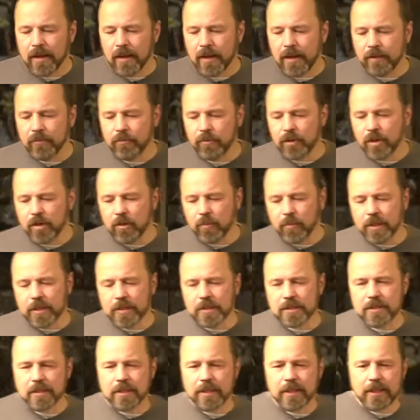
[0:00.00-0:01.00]
And we
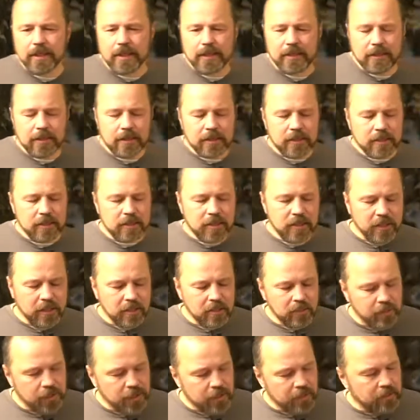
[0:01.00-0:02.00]
obviously
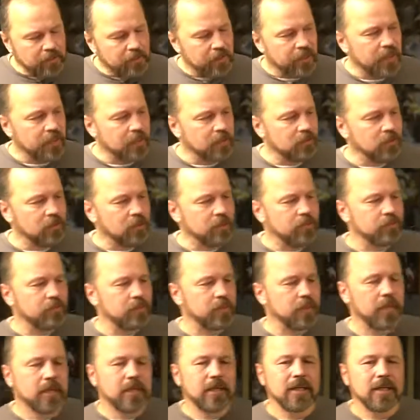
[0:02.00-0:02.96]
deal with the reality of